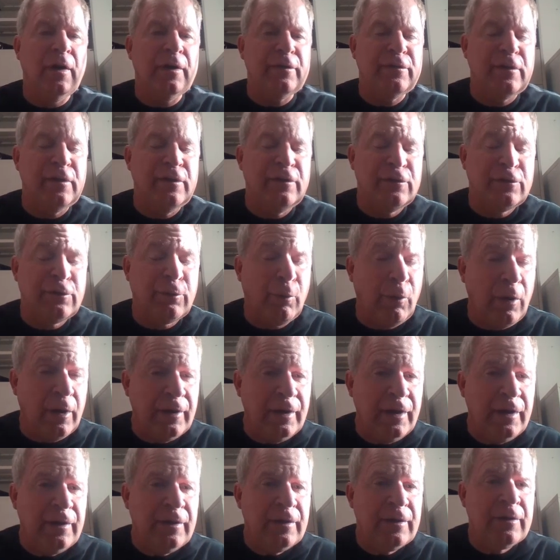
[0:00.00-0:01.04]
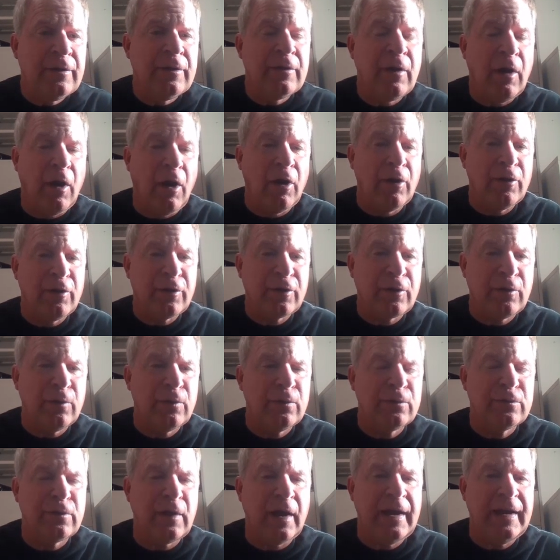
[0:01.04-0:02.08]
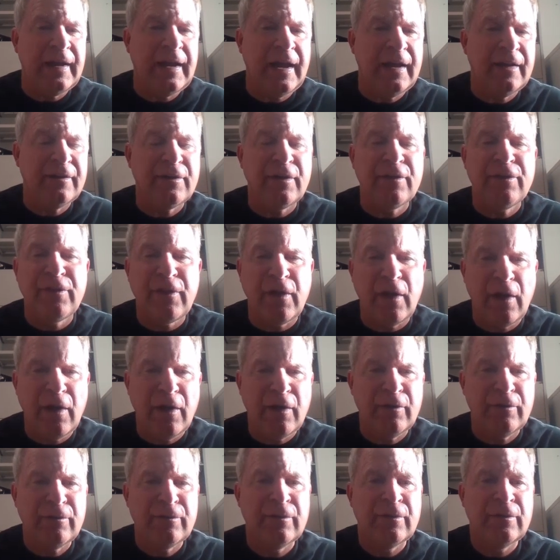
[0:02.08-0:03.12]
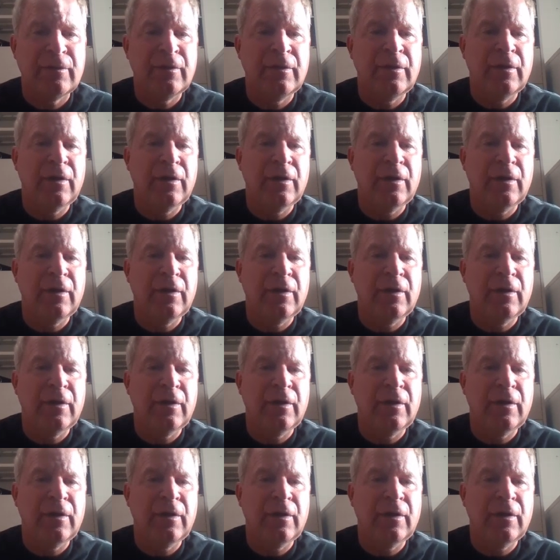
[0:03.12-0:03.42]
Lesson 20, articles, and the.